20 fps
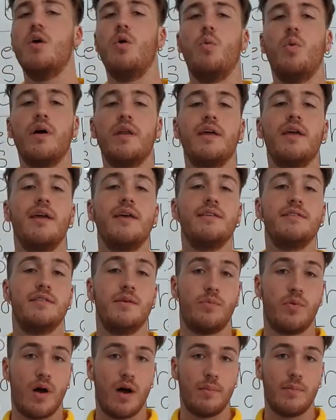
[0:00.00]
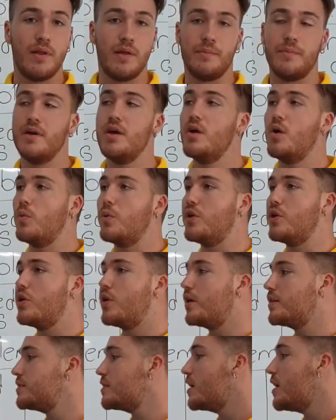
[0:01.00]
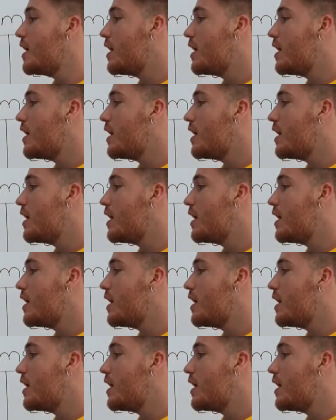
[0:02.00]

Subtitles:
What is the problem? We do not